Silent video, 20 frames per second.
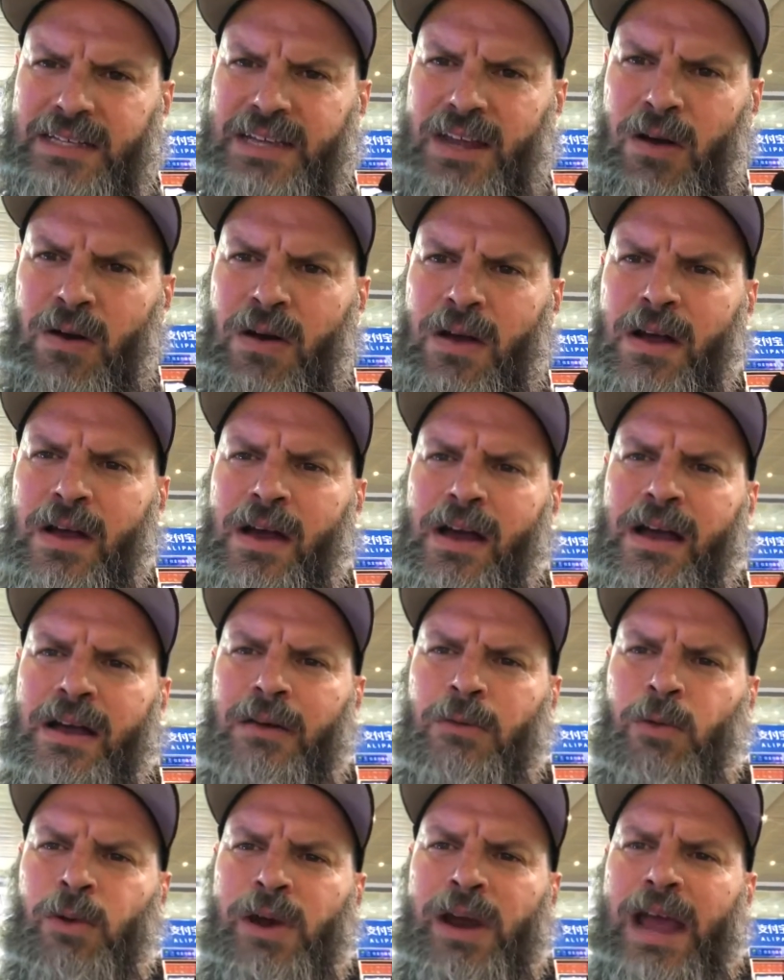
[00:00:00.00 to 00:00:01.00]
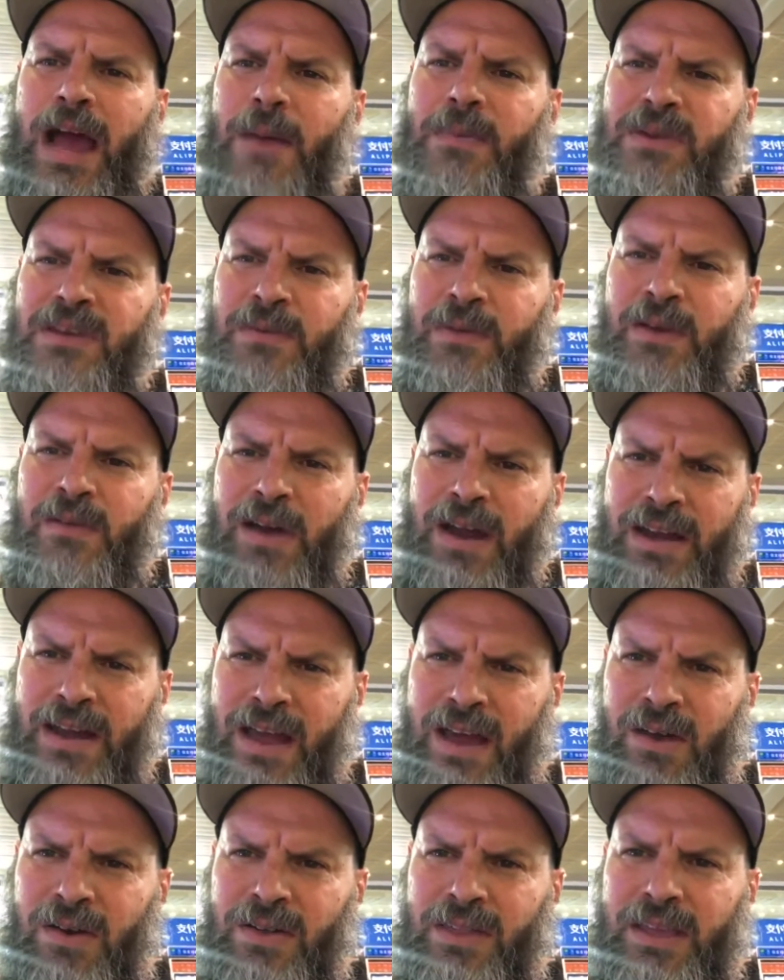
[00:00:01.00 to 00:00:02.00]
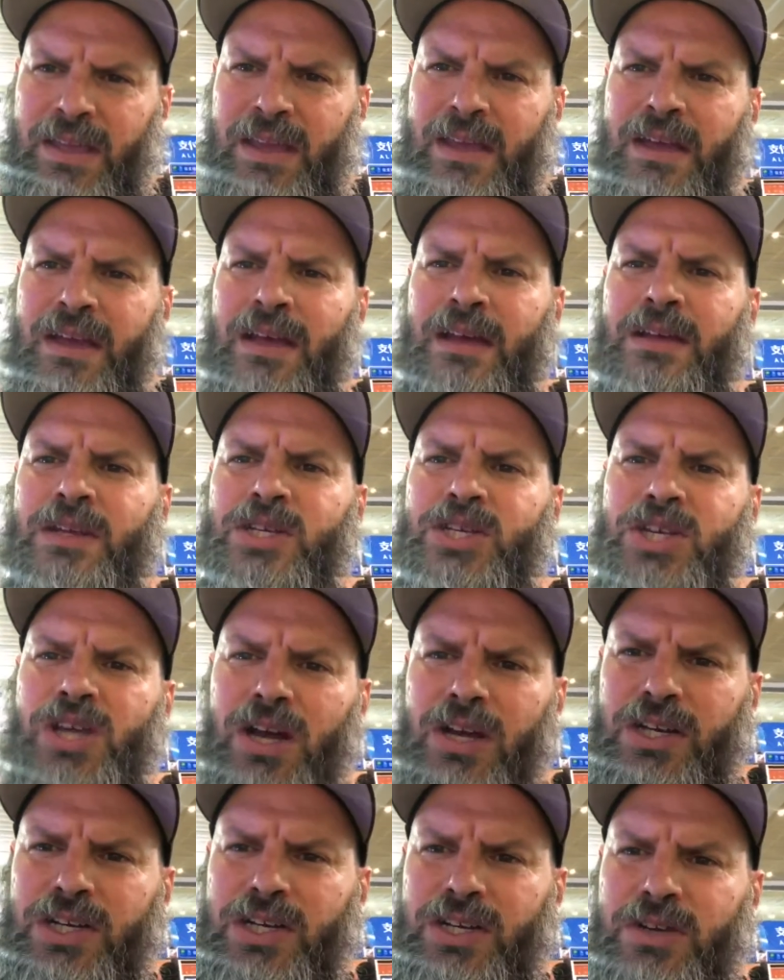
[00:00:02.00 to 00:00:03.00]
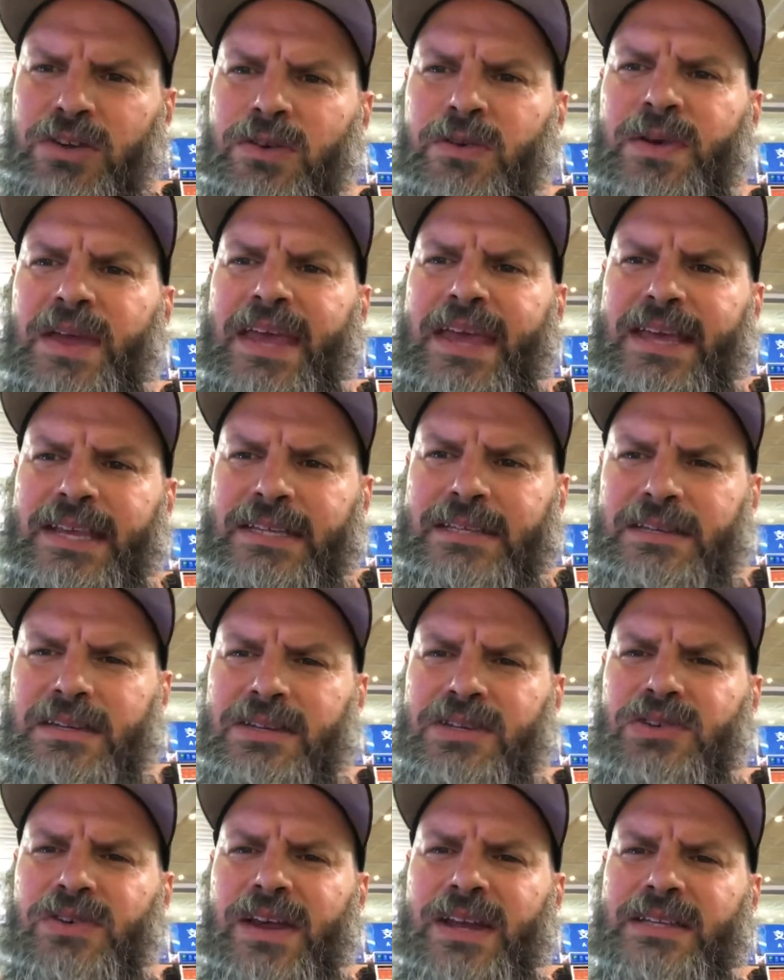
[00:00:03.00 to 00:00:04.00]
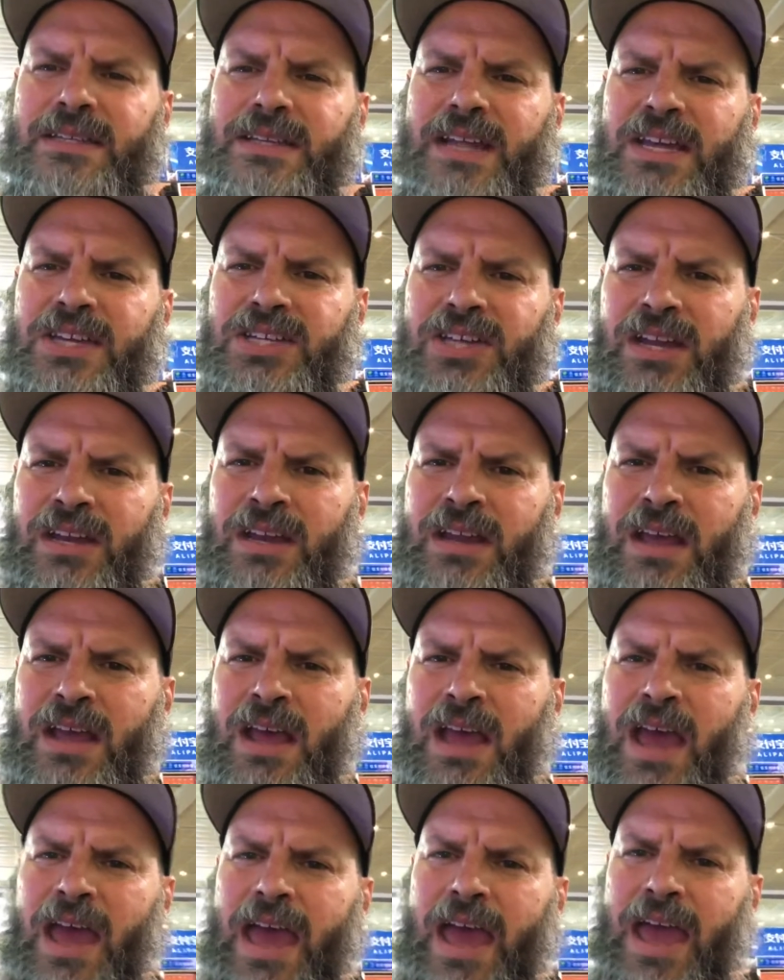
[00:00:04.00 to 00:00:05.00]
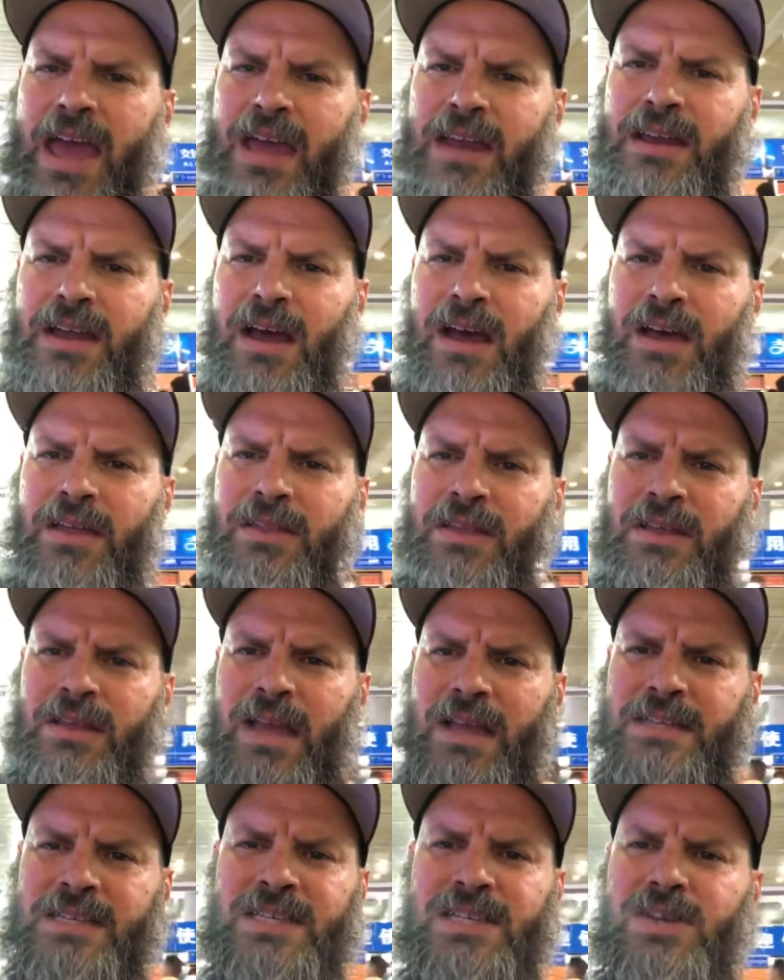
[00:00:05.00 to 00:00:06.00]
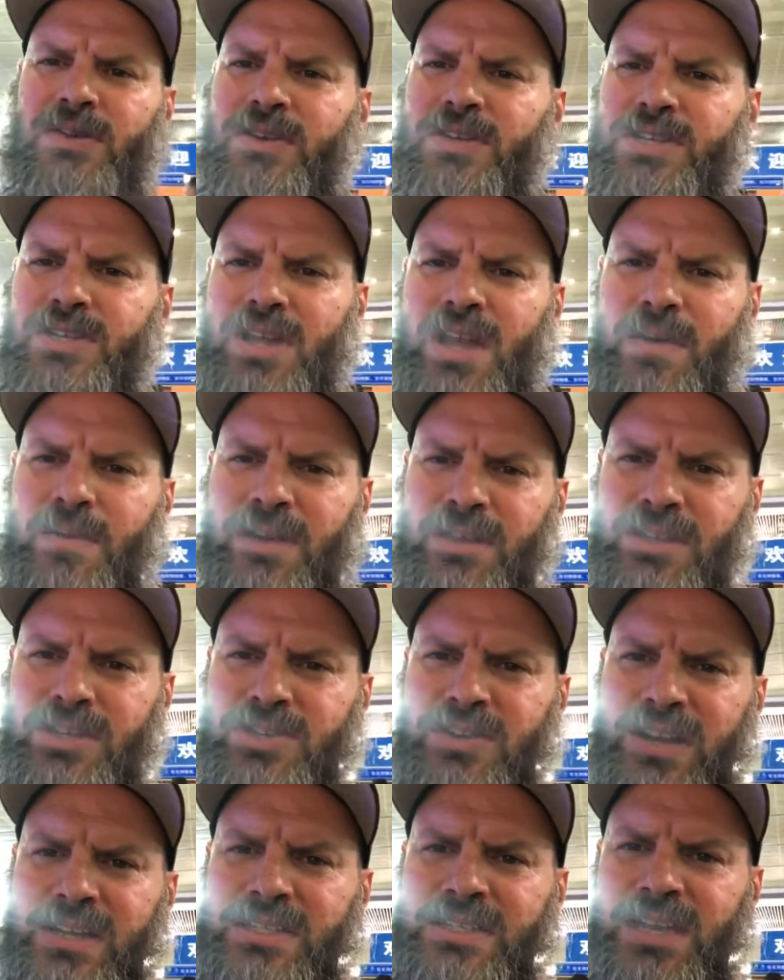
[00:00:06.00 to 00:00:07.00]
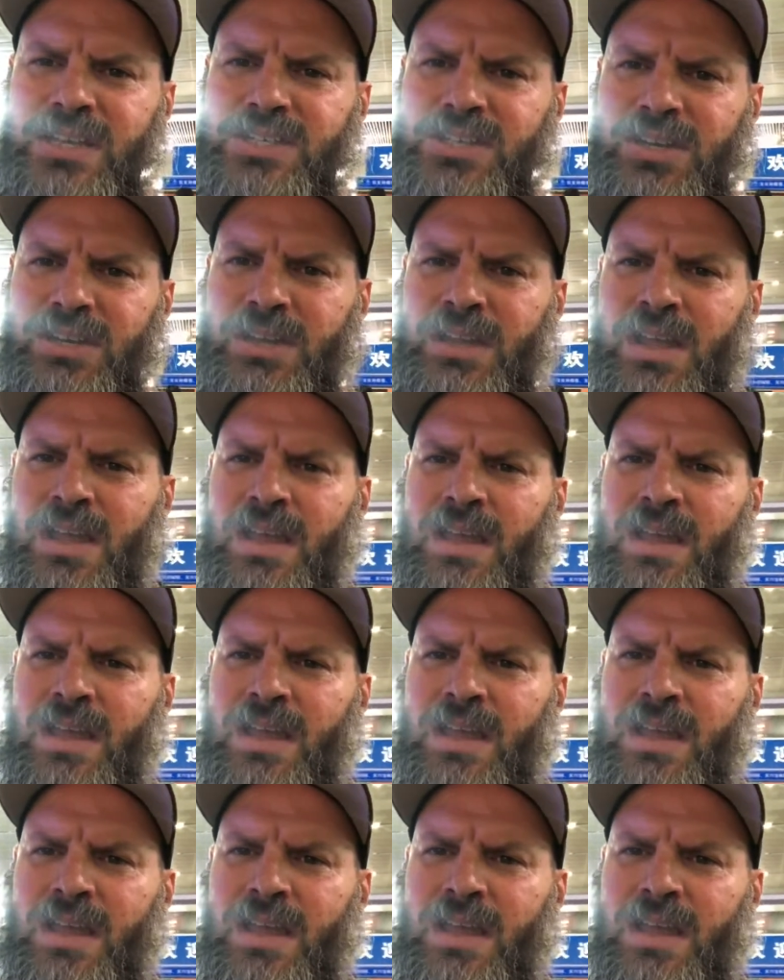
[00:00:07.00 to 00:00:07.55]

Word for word: So we happen to be right now in the Chengdu East train station, and as soon as you come out of the train station,